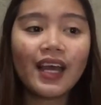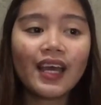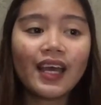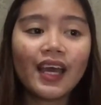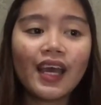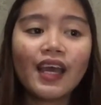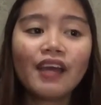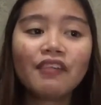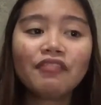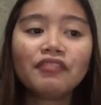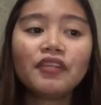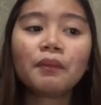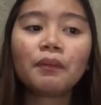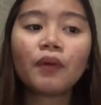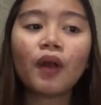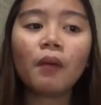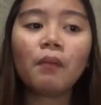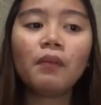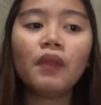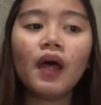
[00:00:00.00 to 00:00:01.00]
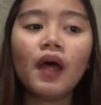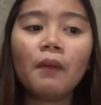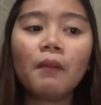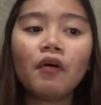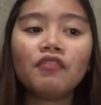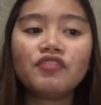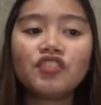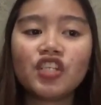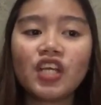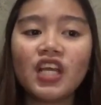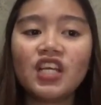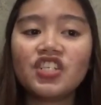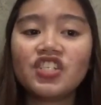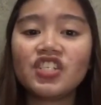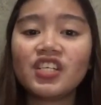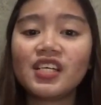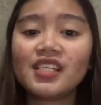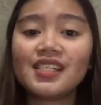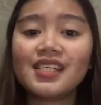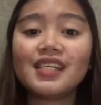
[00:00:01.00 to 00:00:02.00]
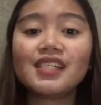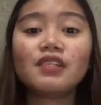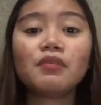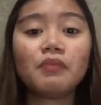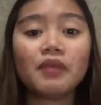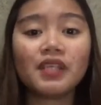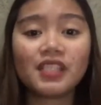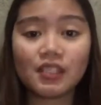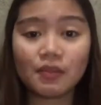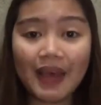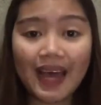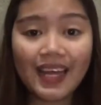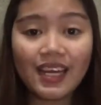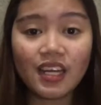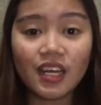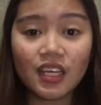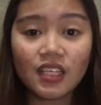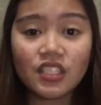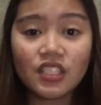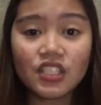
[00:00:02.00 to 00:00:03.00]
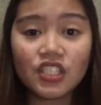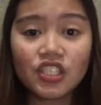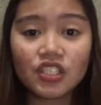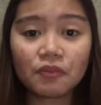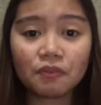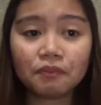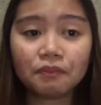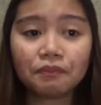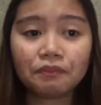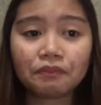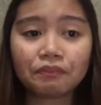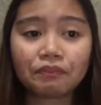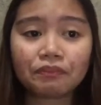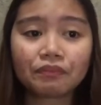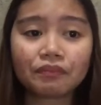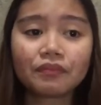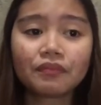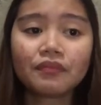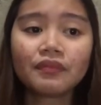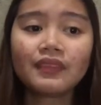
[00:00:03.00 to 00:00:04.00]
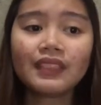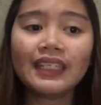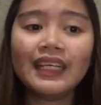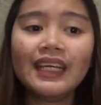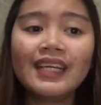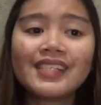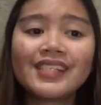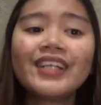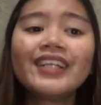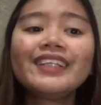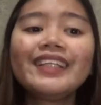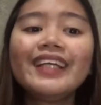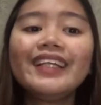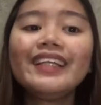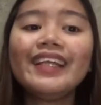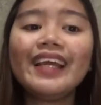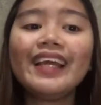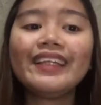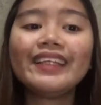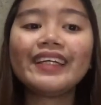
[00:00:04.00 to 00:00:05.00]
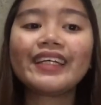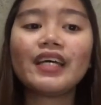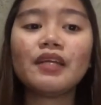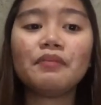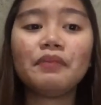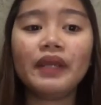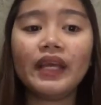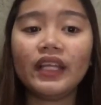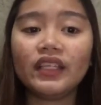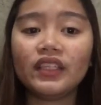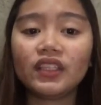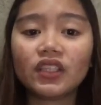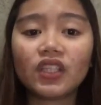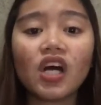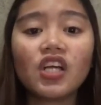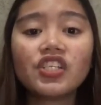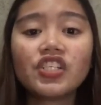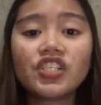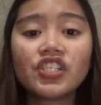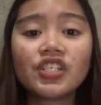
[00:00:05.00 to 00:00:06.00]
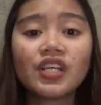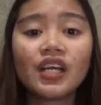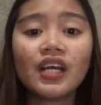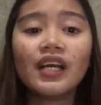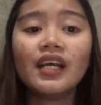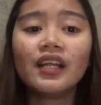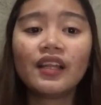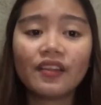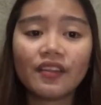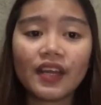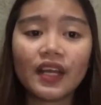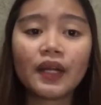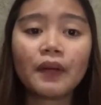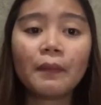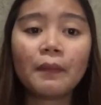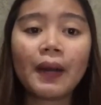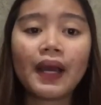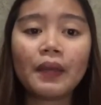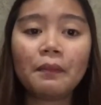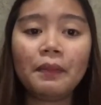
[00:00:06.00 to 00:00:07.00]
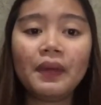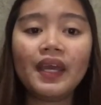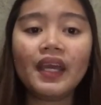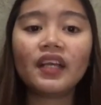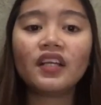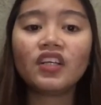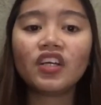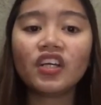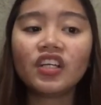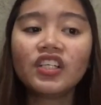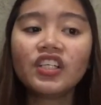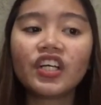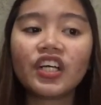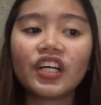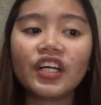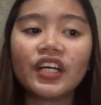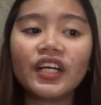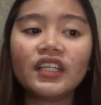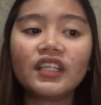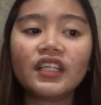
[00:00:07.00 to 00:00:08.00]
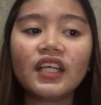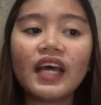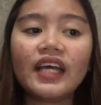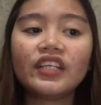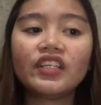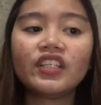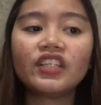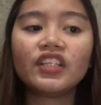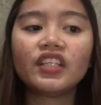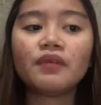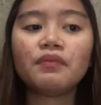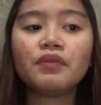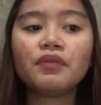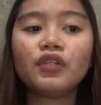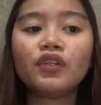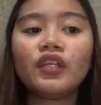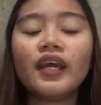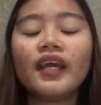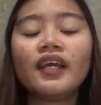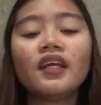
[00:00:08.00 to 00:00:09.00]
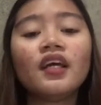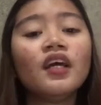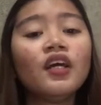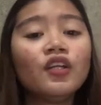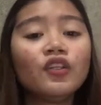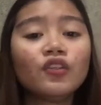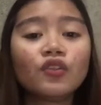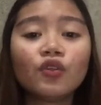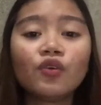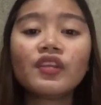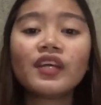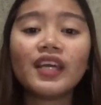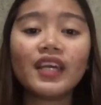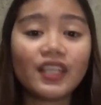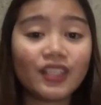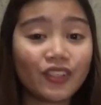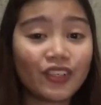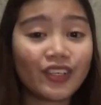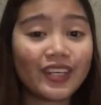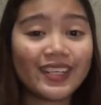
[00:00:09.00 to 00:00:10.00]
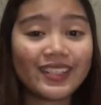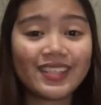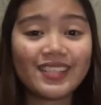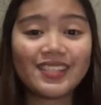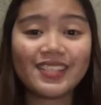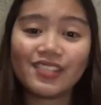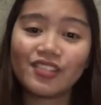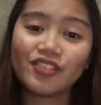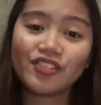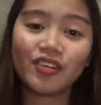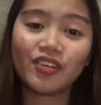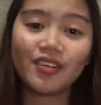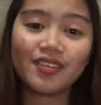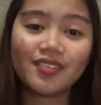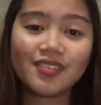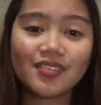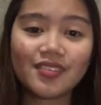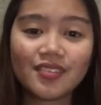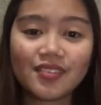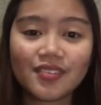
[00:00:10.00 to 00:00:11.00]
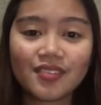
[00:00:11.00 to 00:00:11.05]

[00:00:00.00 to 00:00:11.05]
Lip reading: if the problem of changes is mismanaged, certain data can be untouched, thereby being non-current and contributing to the incorrect decisions.